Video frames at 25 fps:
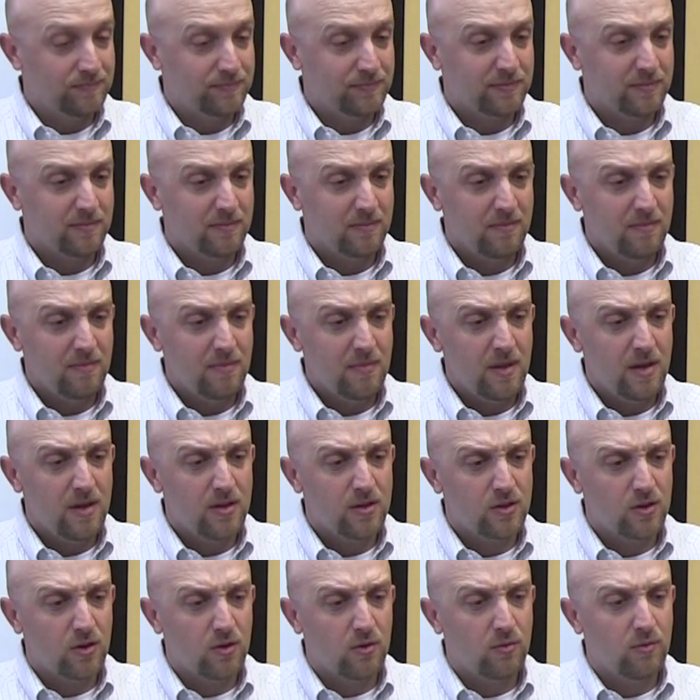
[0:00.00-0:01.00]
Mm,
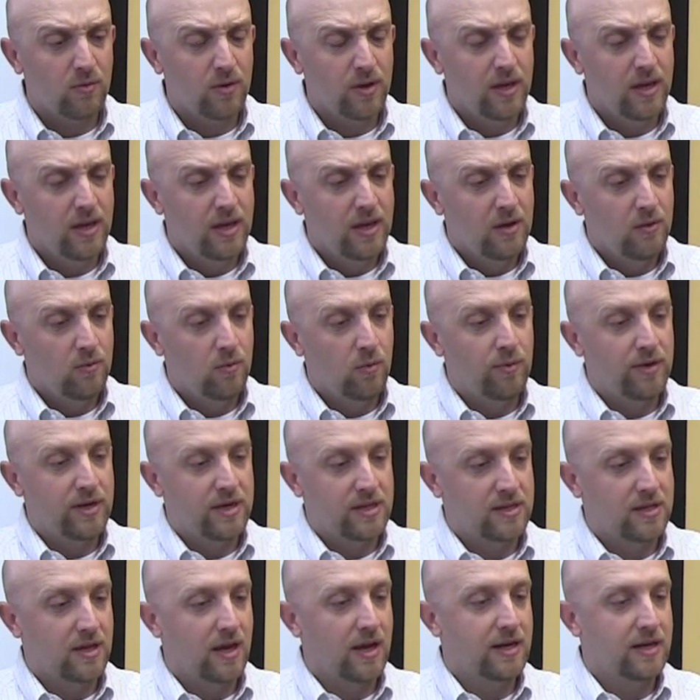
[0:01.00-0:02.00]
okay. So when
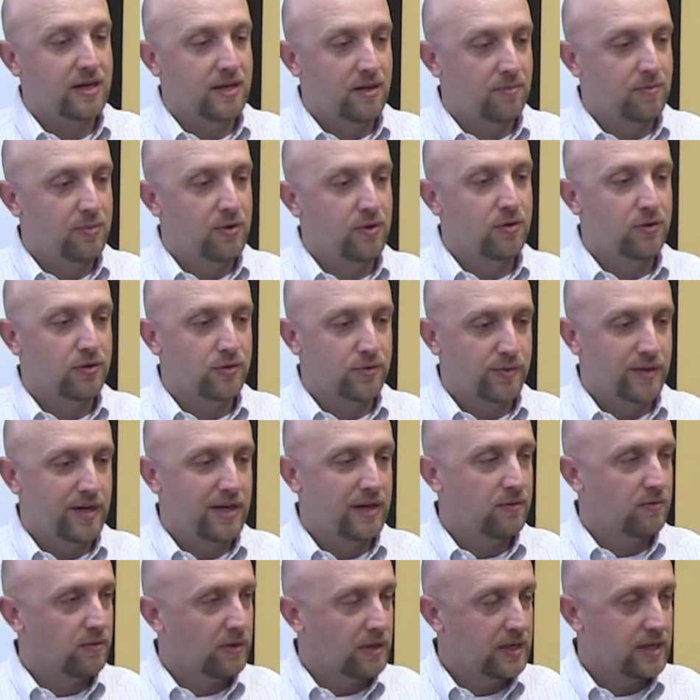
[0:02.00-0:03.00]
we designed computers, we
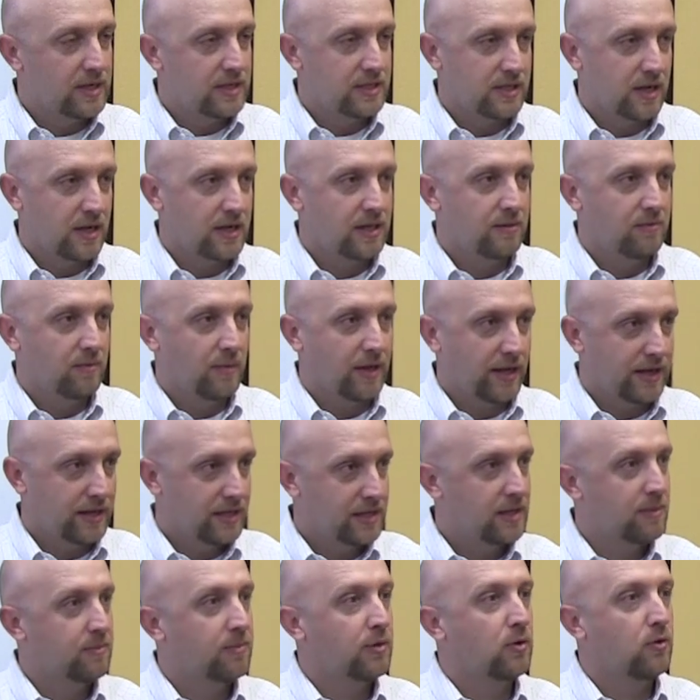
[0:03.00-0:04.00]
didn't really design them like
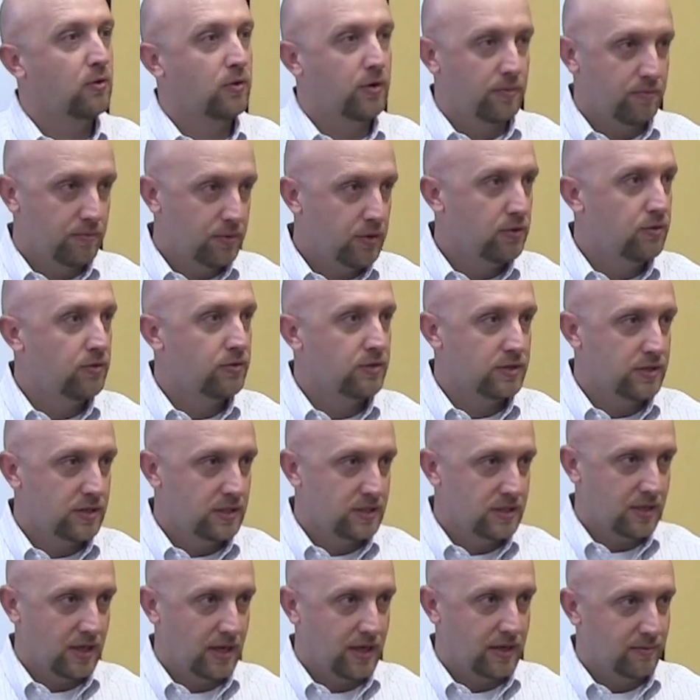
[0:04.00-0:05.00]
a typical computer's
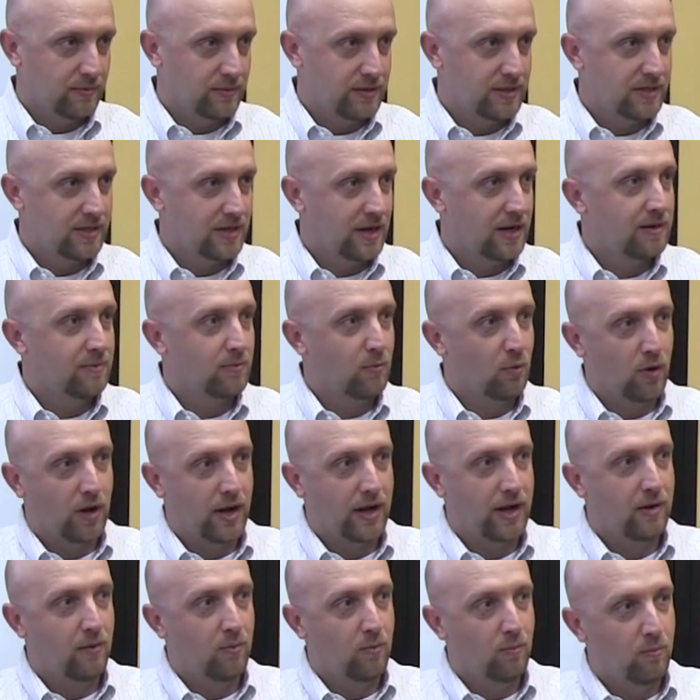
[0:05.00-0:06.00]
design. We designed them more
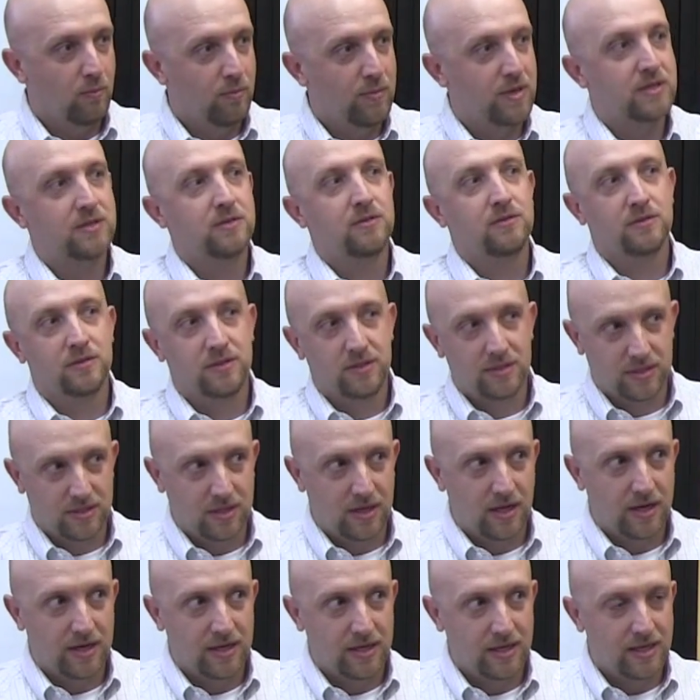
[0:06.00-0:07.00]
like a missile's
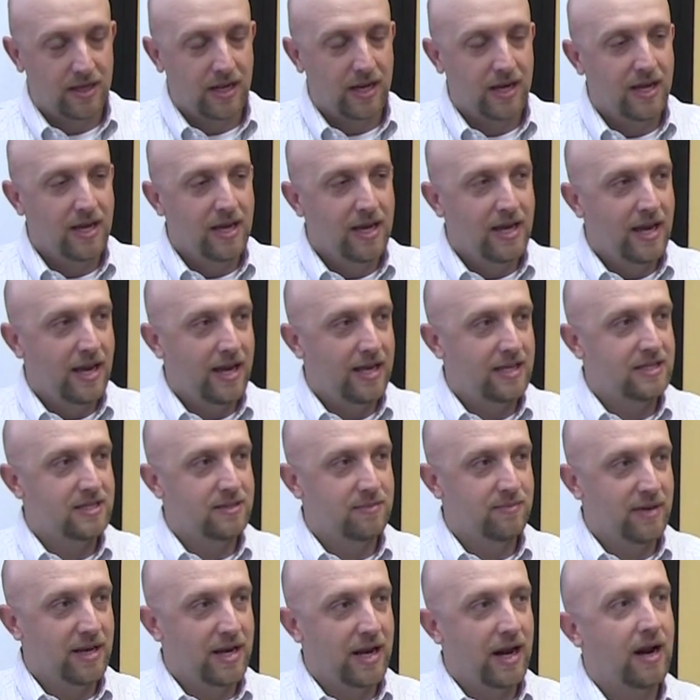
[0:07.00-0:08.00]
design. And that had
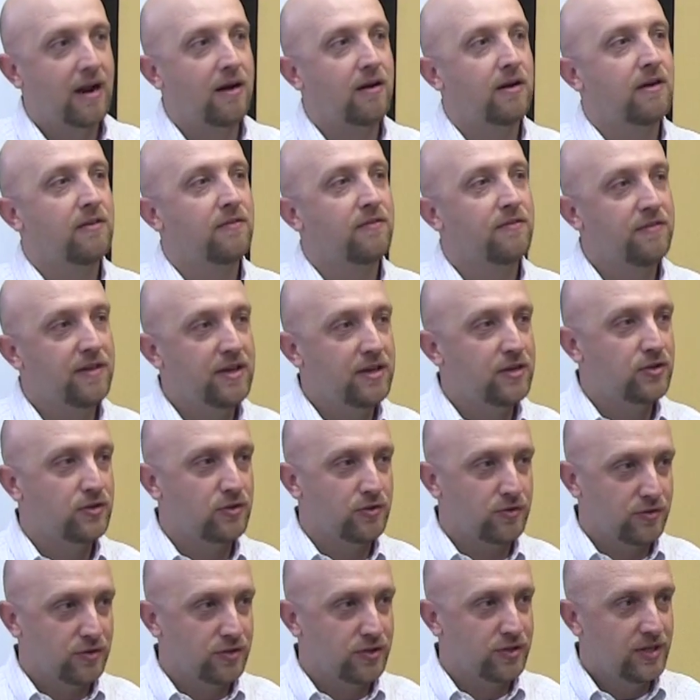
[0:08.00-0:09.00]
some inherent
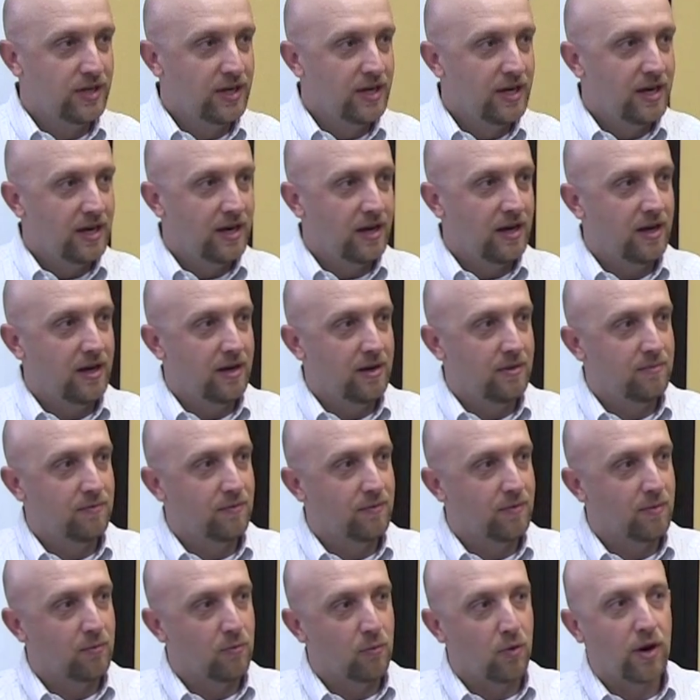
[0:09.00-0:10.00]
features
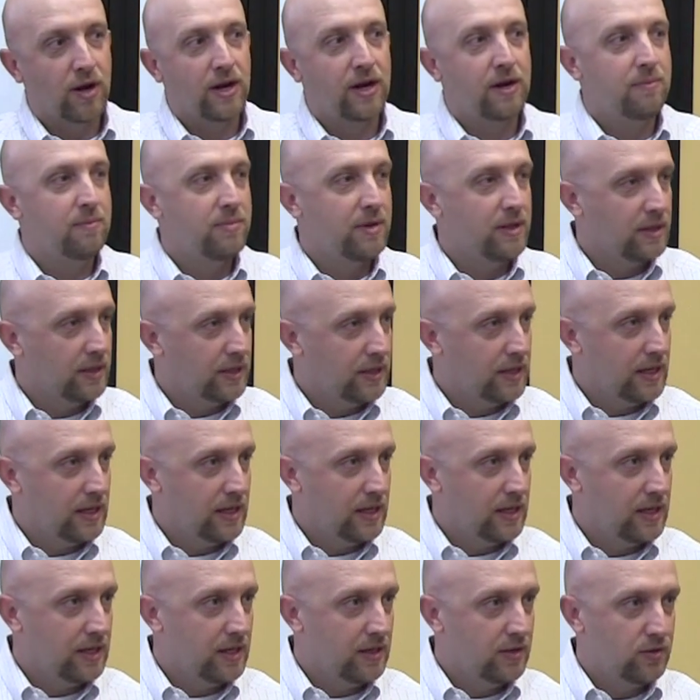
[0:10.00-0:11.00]
um, from rugged
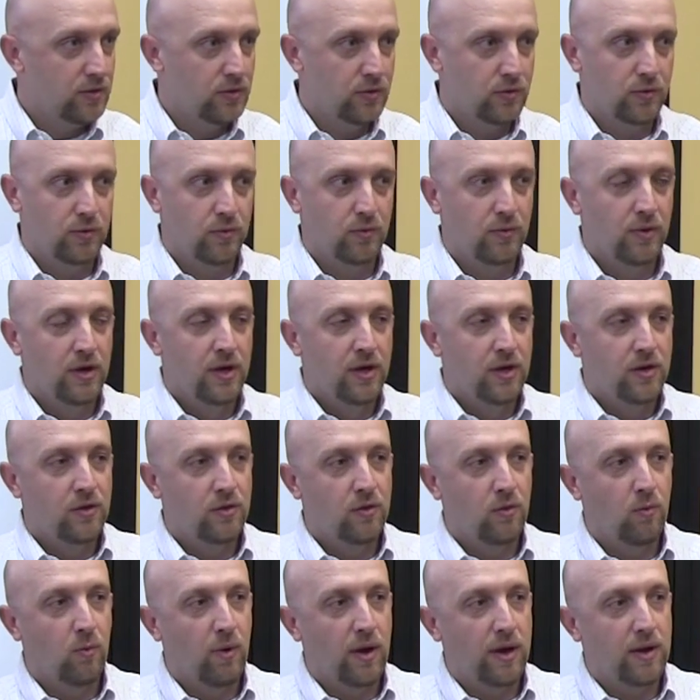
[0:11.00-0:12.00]
ability to
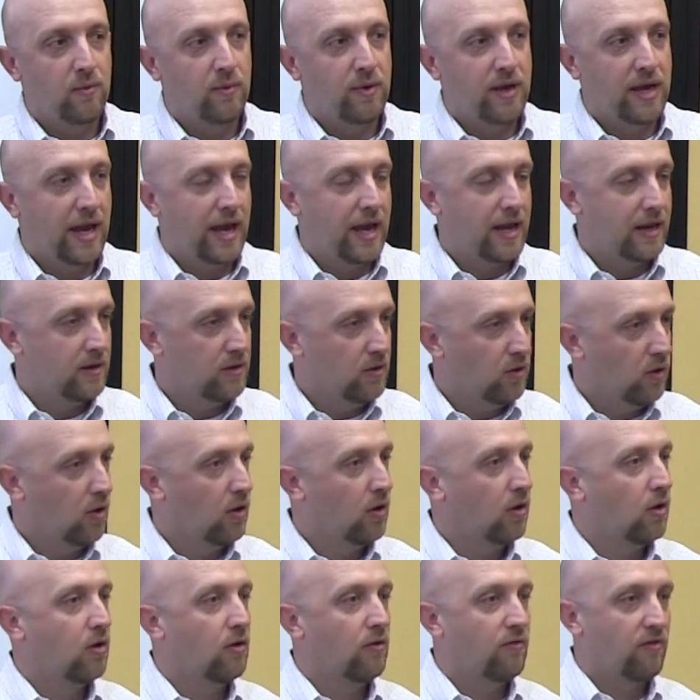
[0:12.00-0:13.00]
the way we handle
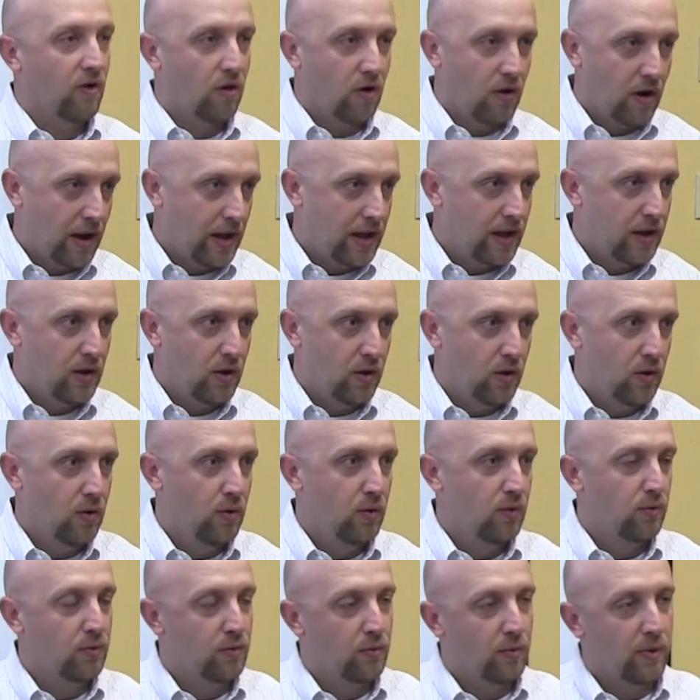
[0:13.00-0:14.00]
all of our
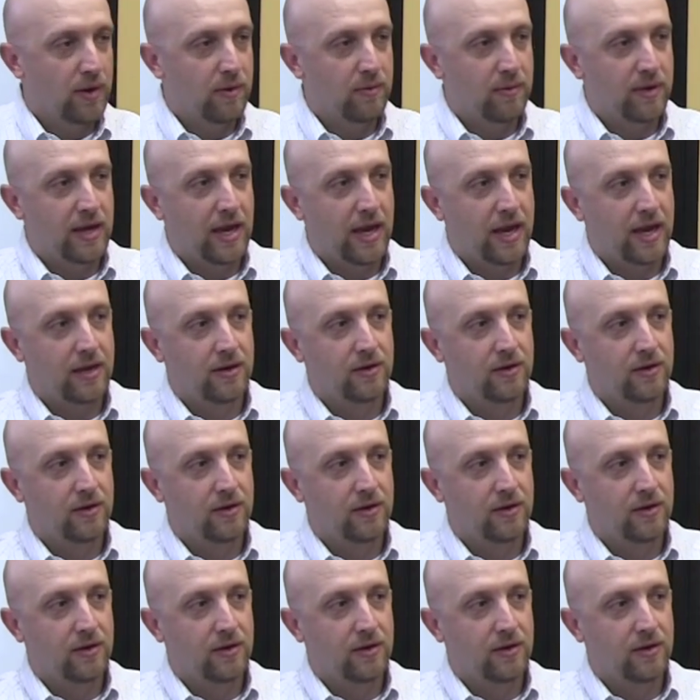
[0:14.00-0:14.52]
I/O, the way we